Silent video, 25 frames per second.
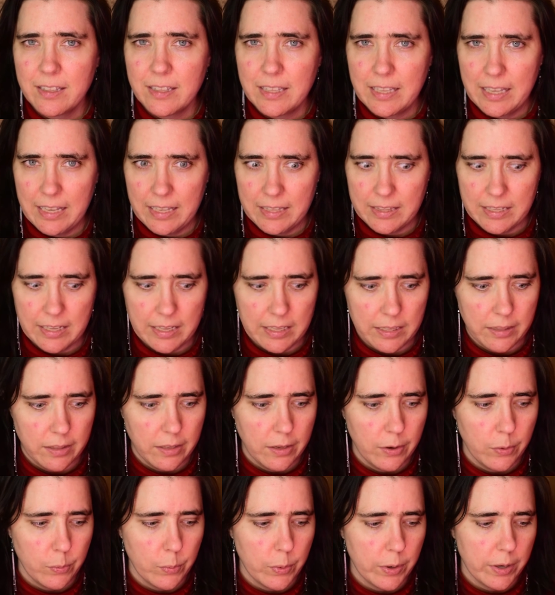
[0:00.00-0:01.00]
yeah, that
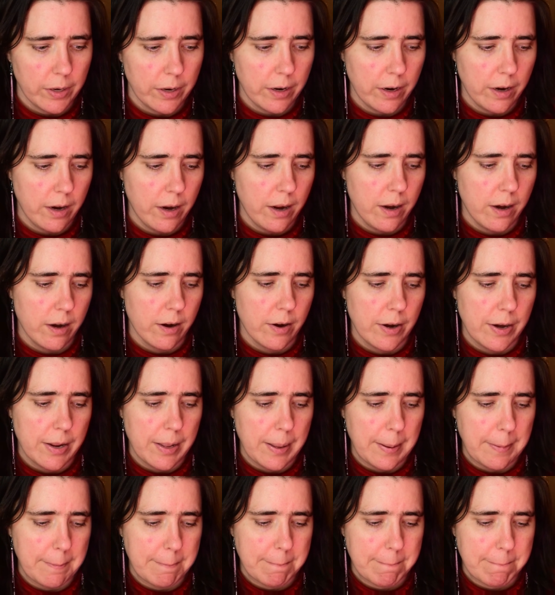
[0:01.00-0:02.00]
lower
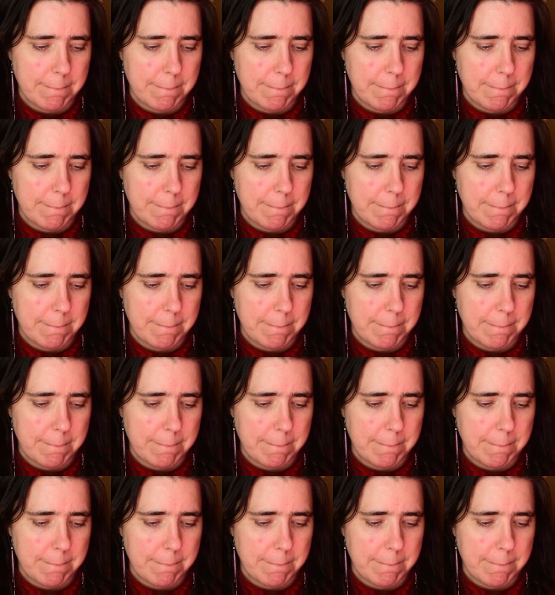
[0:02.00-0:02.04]
area.